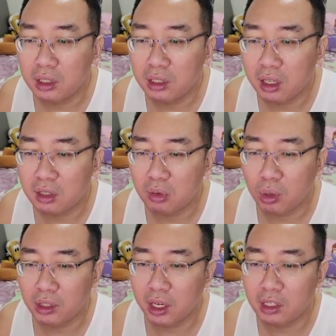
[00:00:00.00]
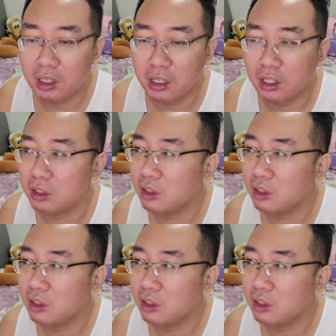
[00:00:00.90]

There's one guy selling it